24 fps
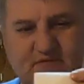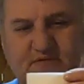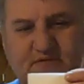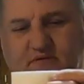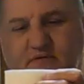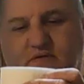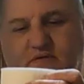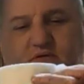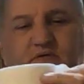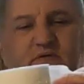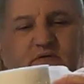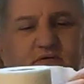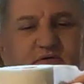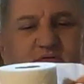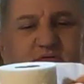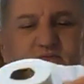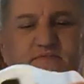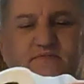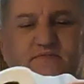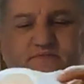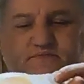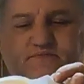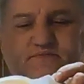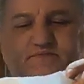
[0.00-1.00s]

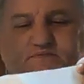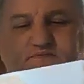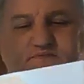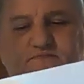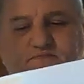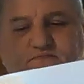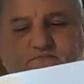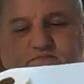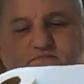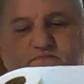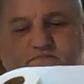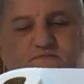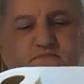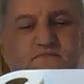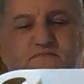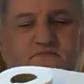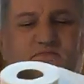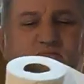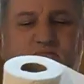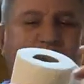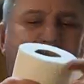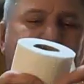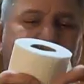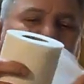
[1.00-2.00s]

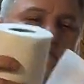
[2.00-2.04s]
Nobody speaks.